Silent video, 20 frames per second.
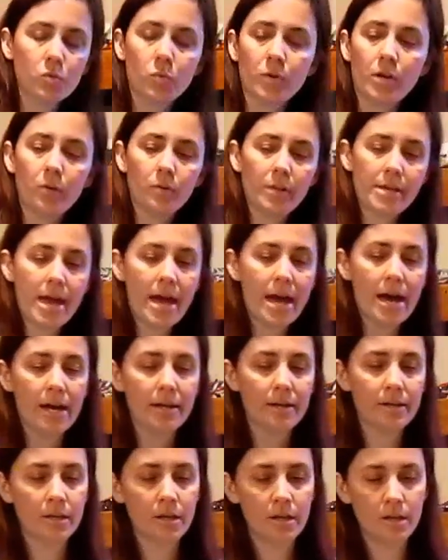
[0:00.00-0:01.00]
We only
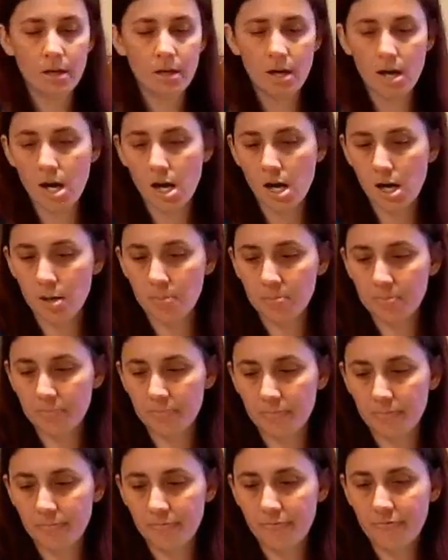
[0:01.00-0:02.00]
had
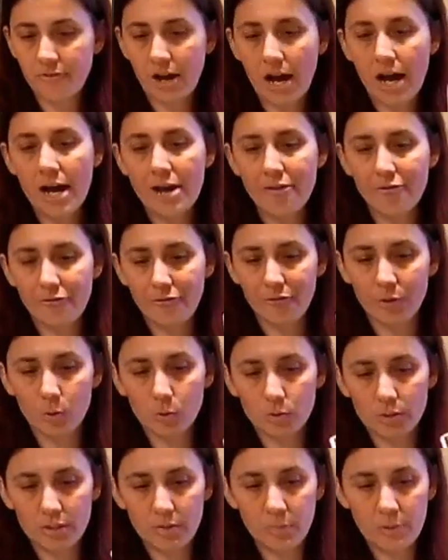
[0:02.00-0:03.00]
5
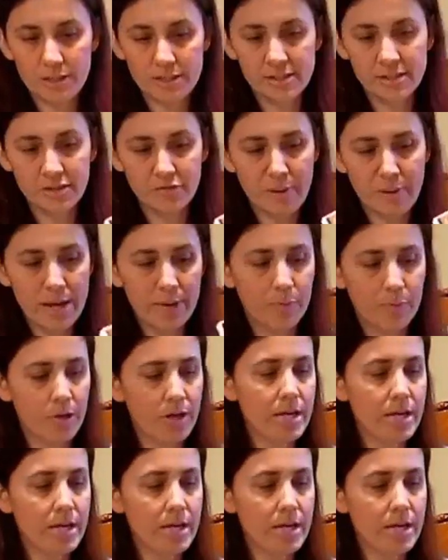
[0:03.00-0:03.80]
folded pieces of paper